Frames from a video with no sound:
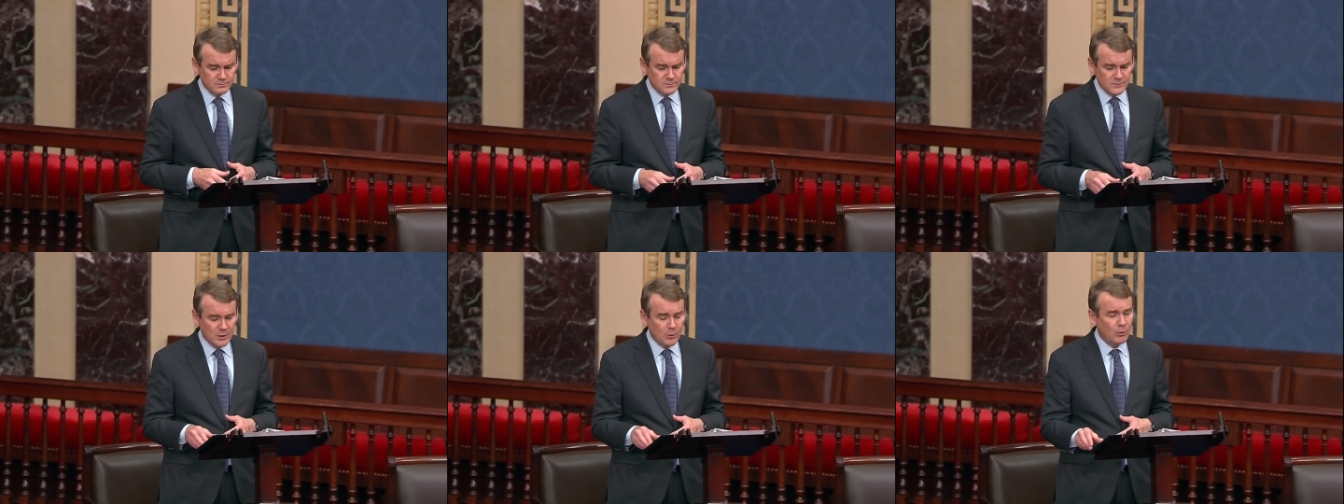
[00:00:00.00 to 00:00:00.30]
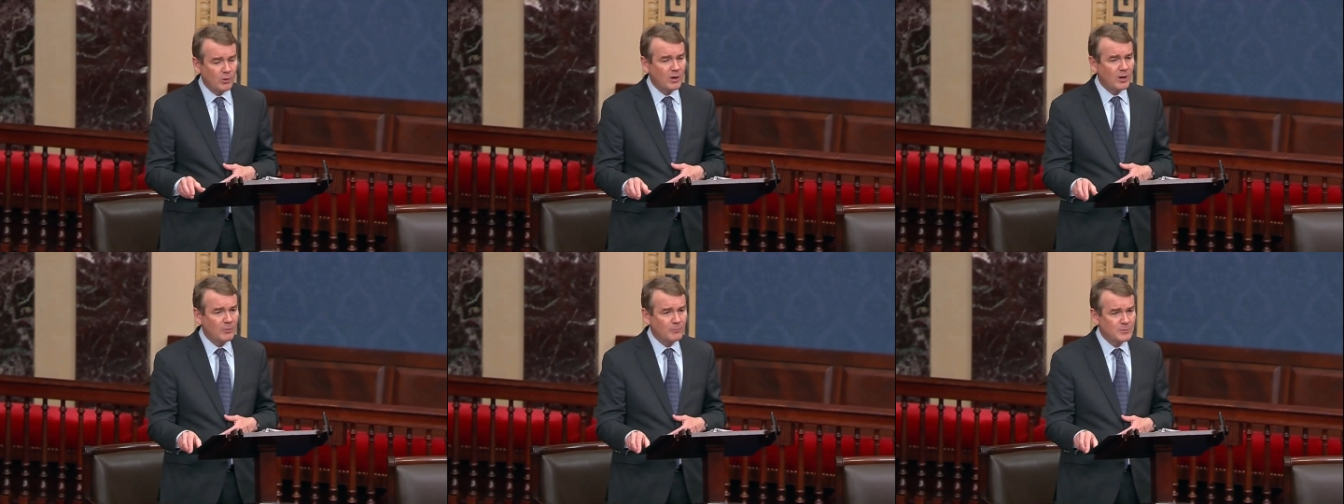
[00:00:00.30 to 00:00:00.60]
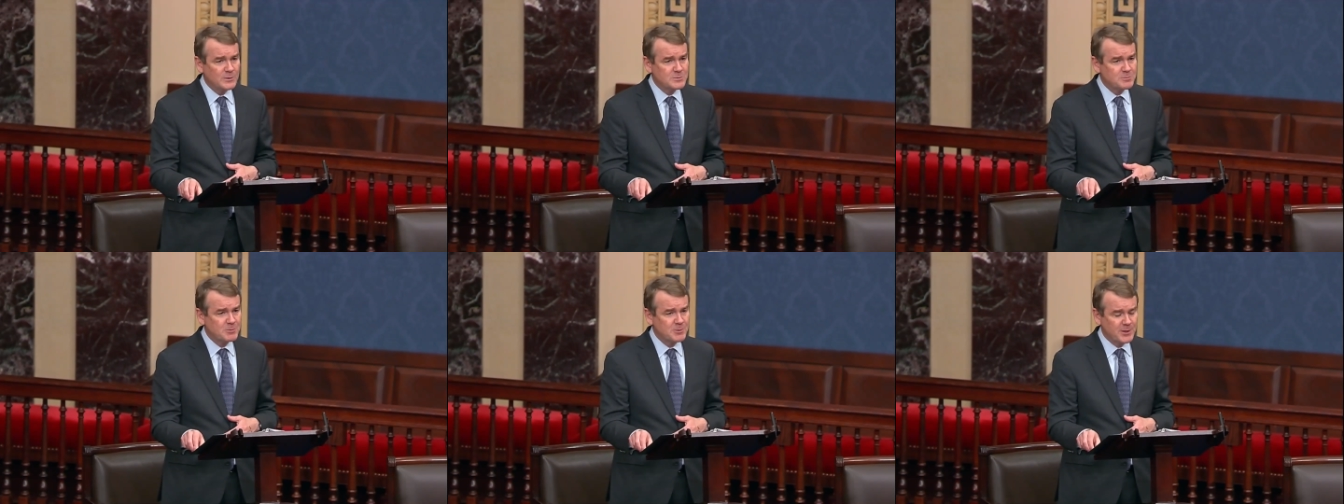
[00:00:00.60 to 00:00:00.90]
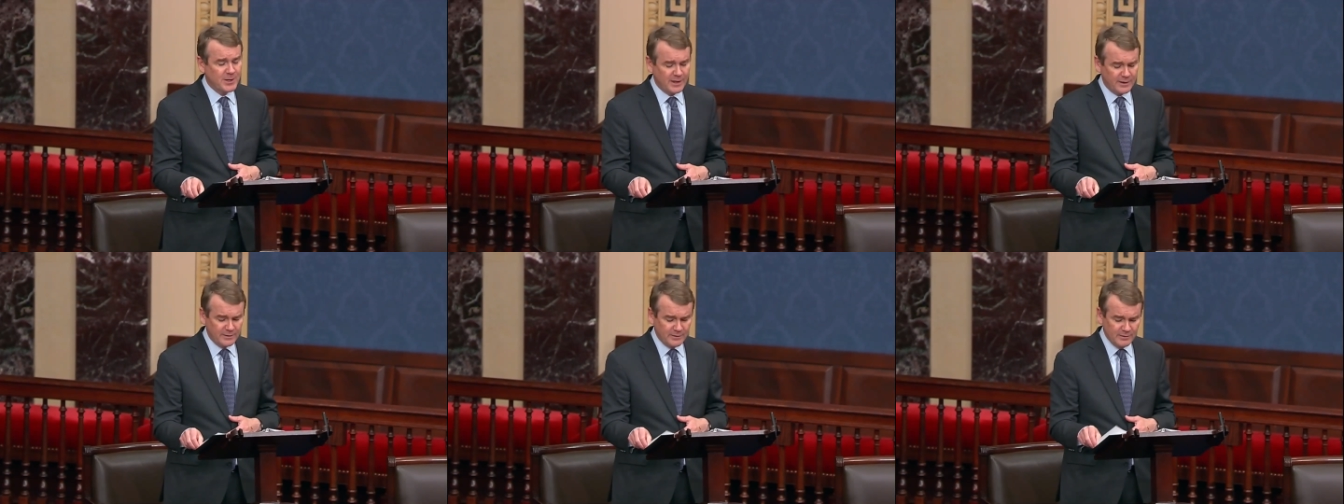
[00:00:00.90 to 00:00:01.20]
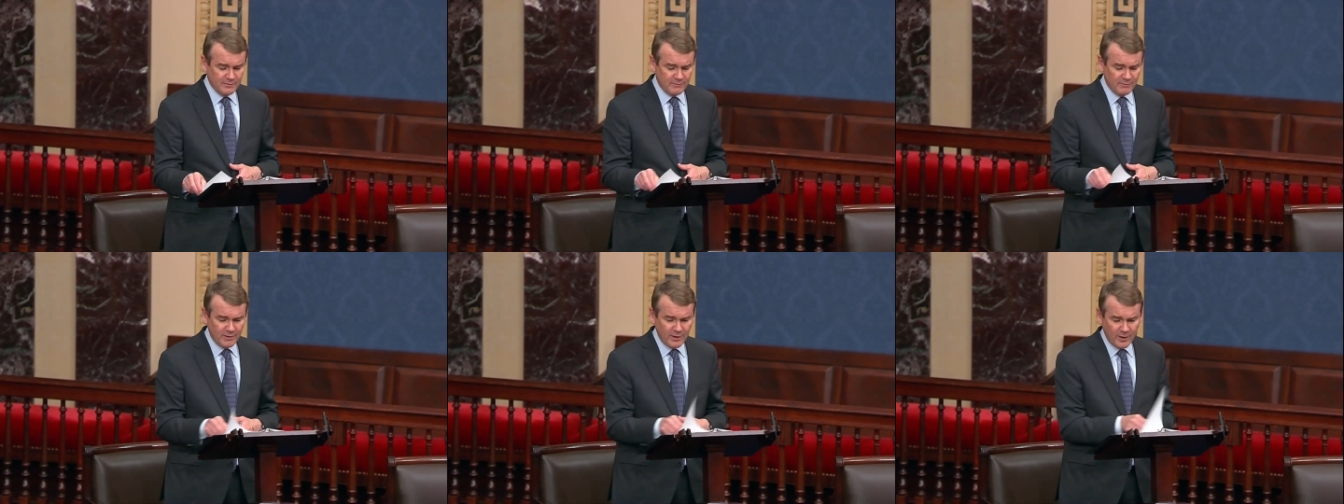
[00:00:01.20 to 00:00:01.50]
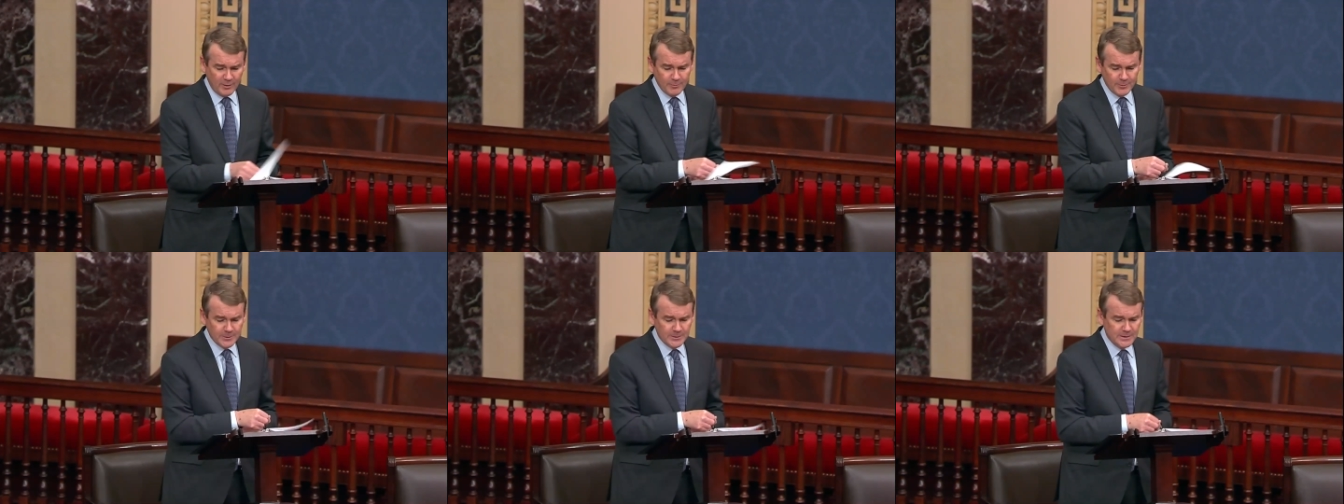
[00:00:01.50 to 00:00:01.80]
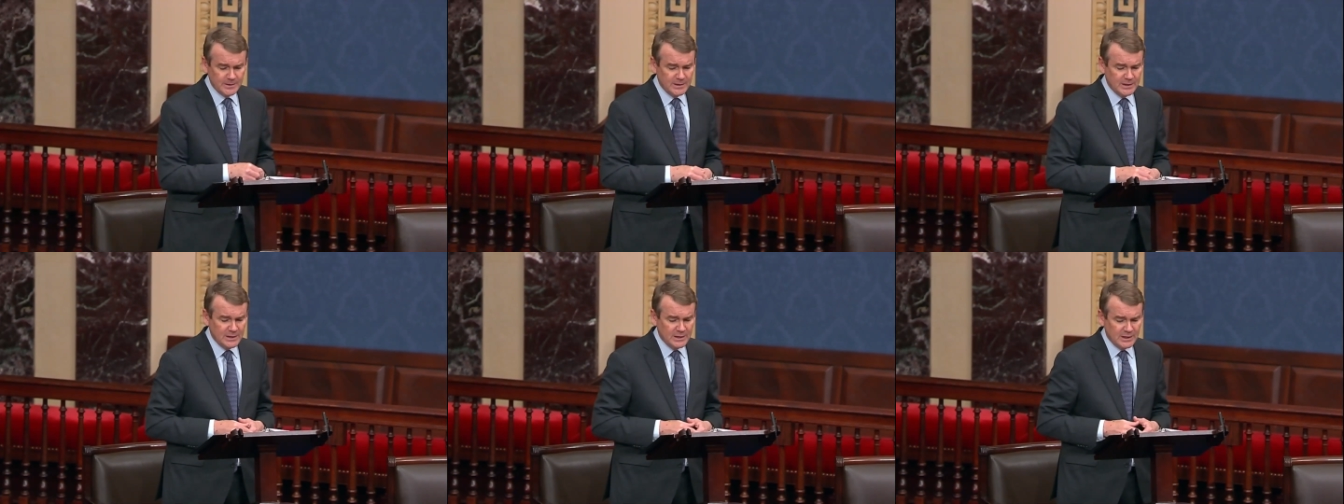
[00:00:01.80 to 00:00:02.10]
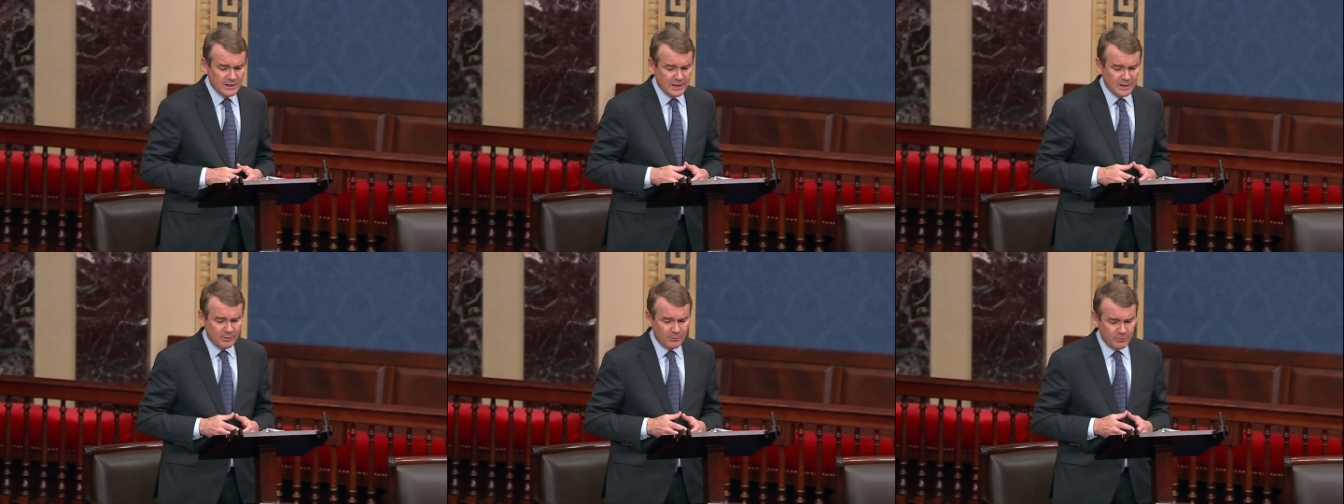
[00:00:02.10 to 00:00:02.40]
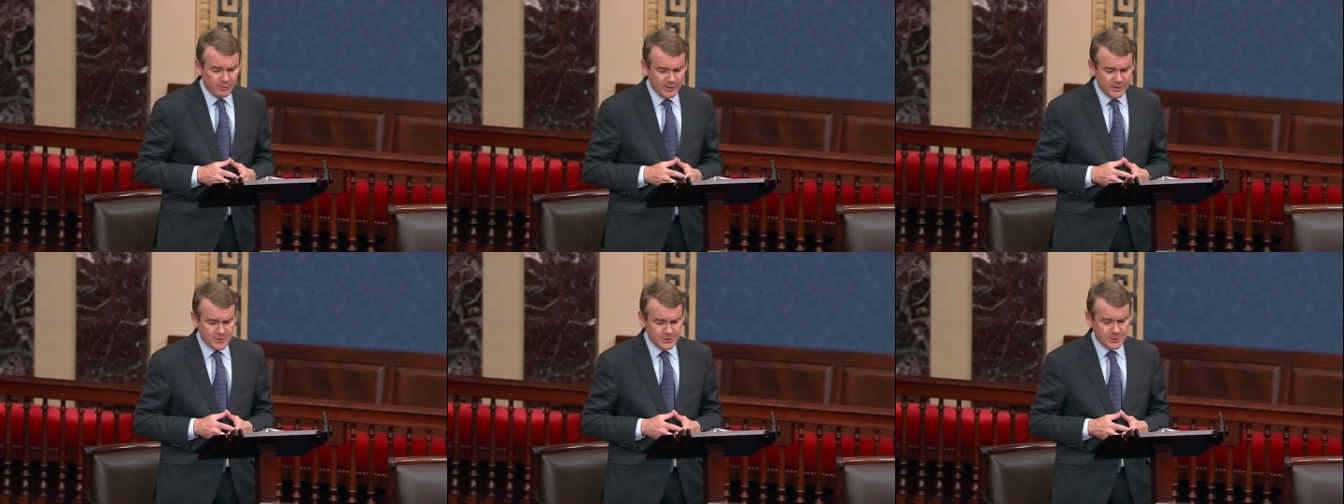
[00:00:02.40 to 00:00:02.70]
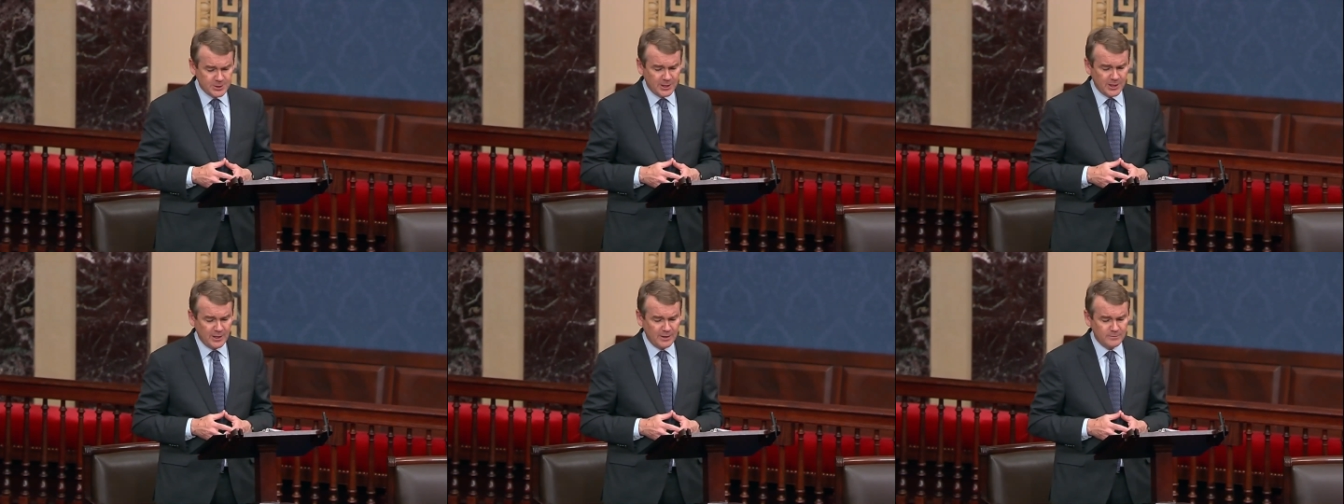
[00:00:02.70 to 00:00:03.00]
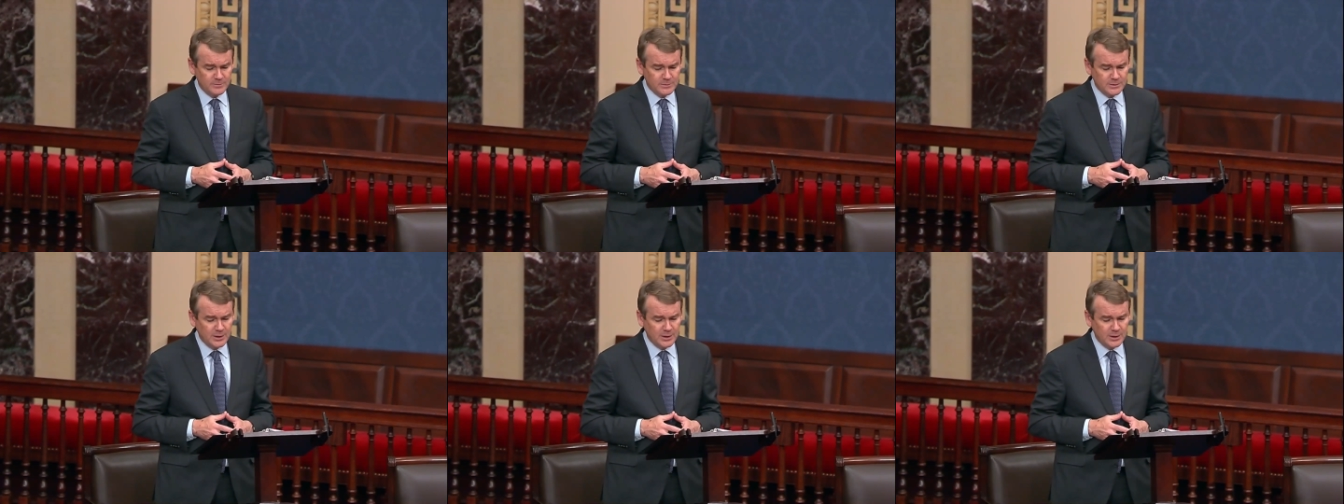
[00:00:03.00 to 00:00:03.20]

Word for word: It will help us protect the environment and create jobs.